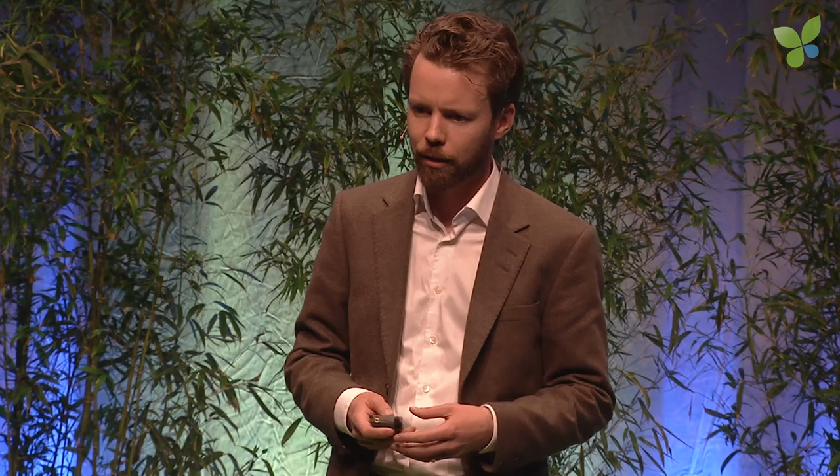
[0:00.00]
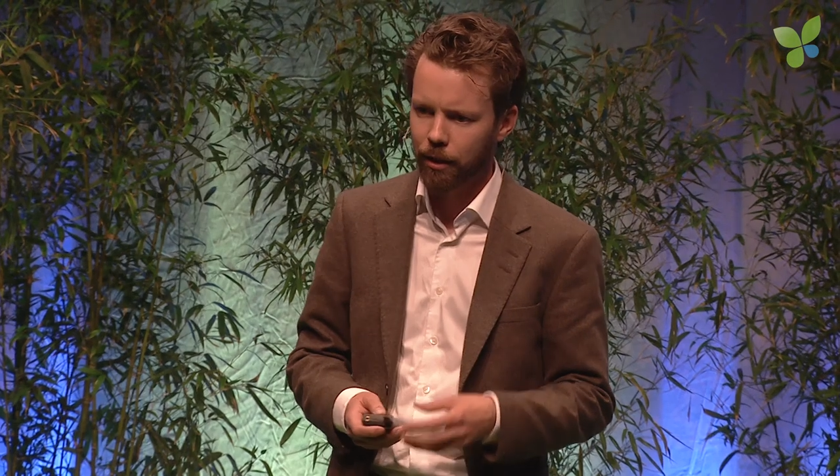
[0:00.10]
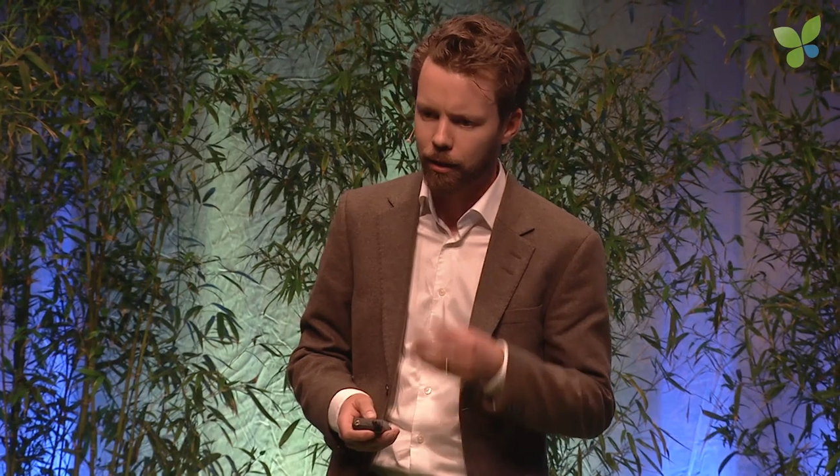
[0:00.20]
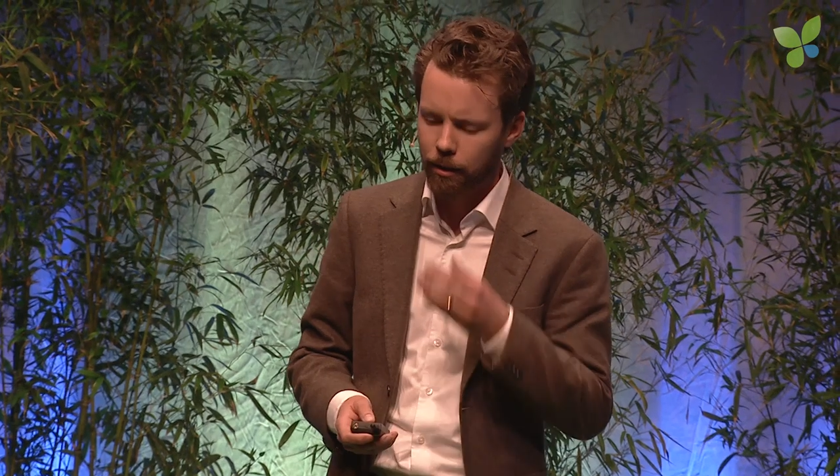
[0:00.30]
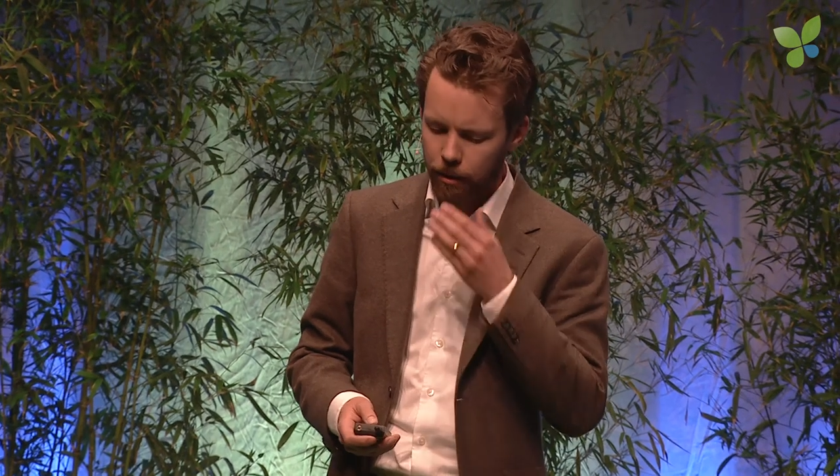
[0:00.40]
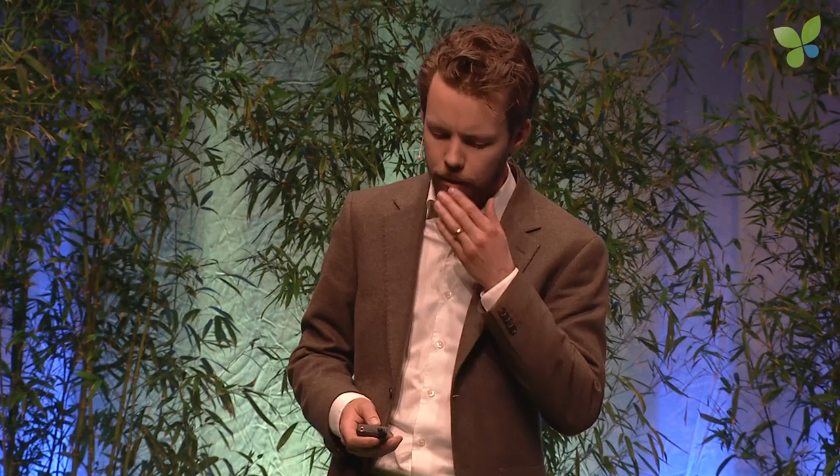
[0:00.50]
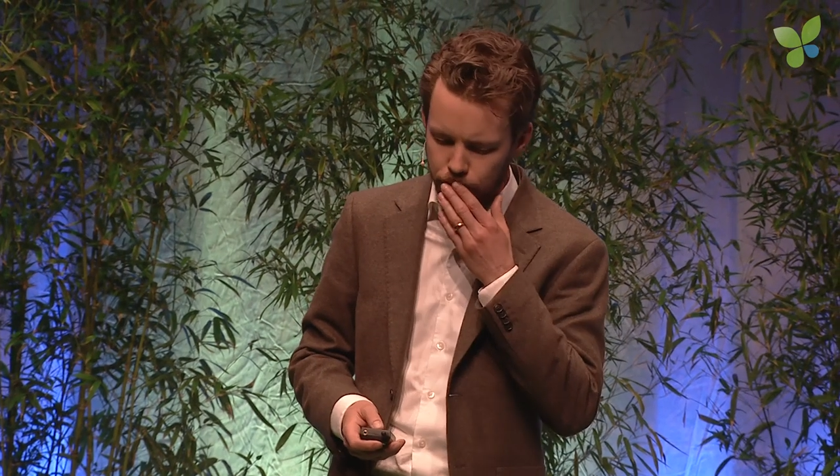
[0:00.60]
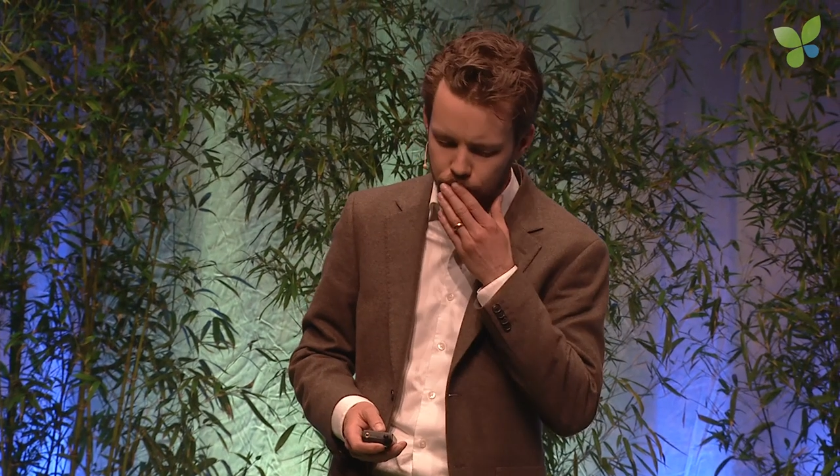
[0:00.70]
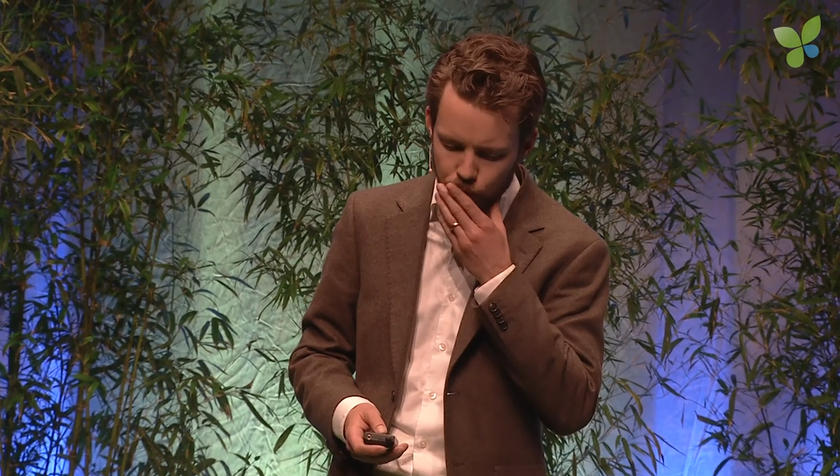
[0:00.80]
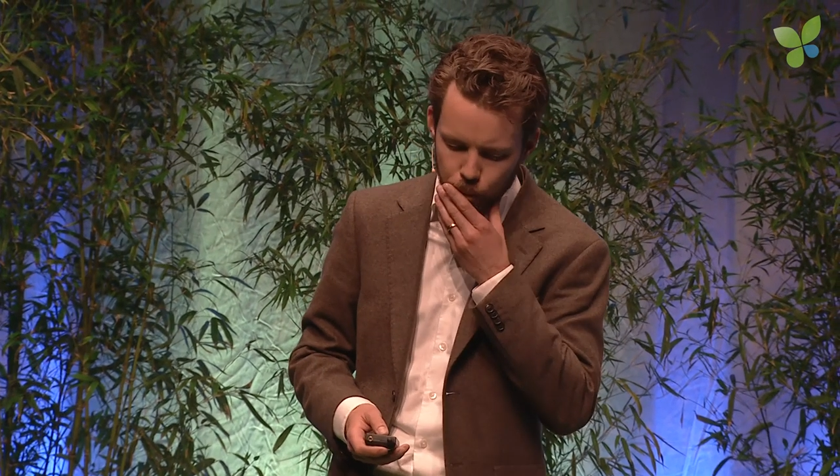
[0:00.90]
I think
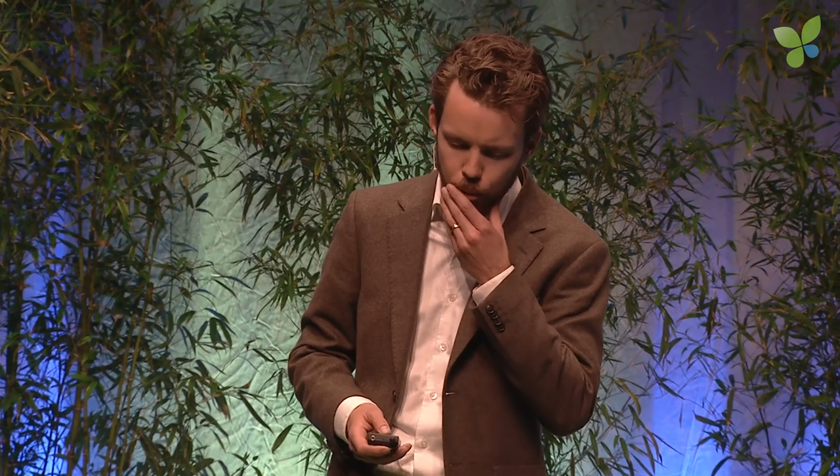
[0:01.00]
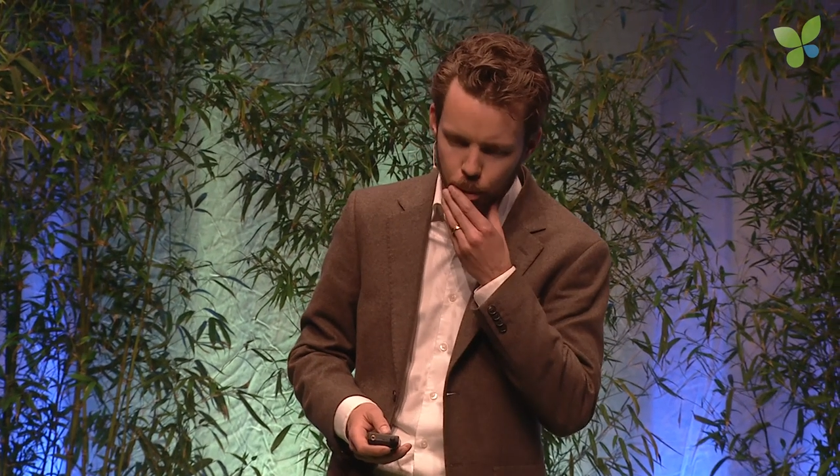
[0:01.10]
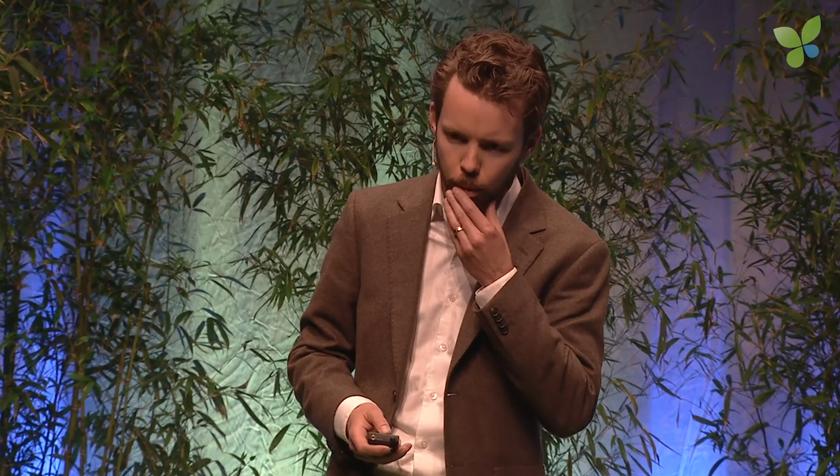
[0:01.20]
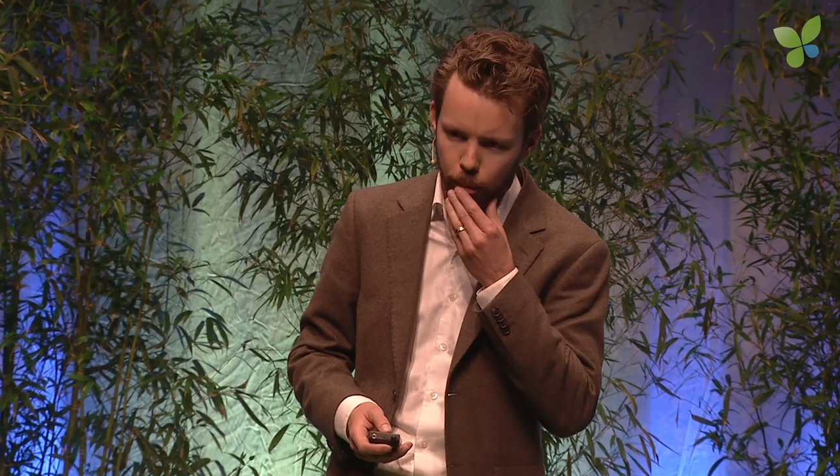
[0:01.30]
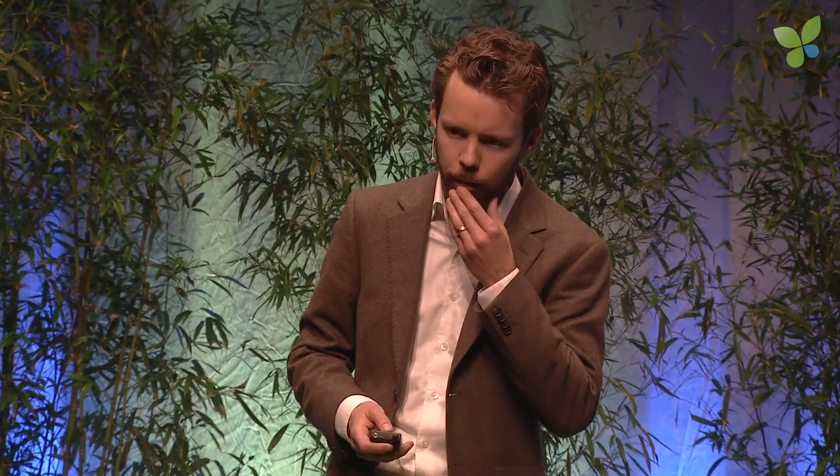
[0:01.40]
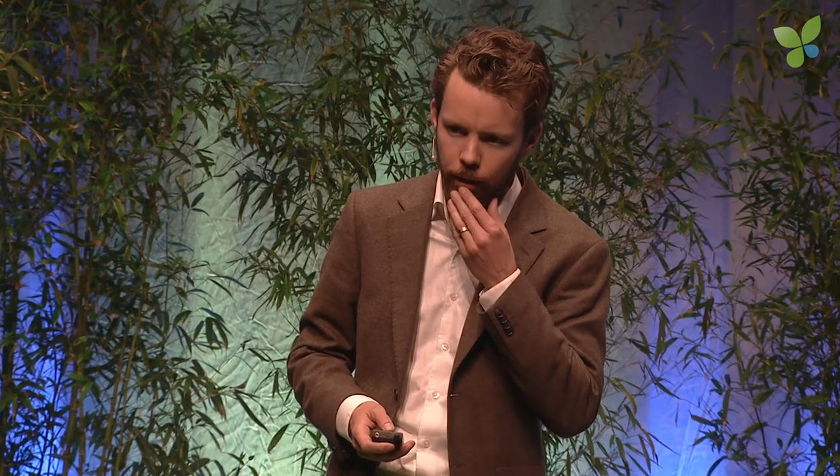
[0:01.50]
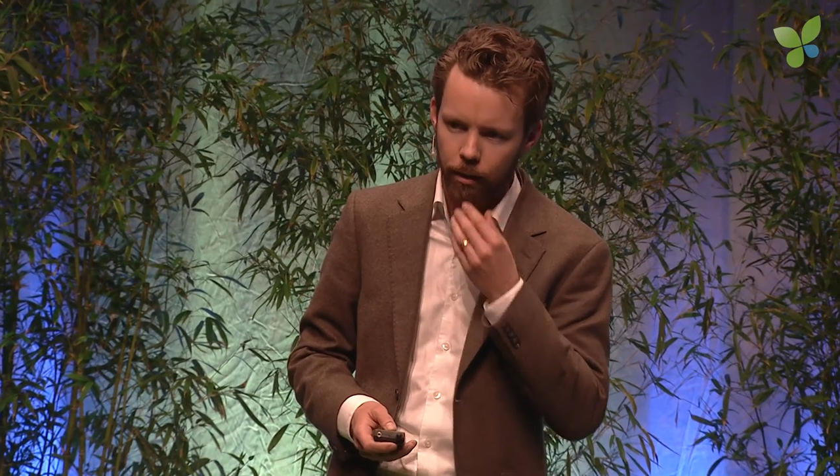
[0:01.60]
probably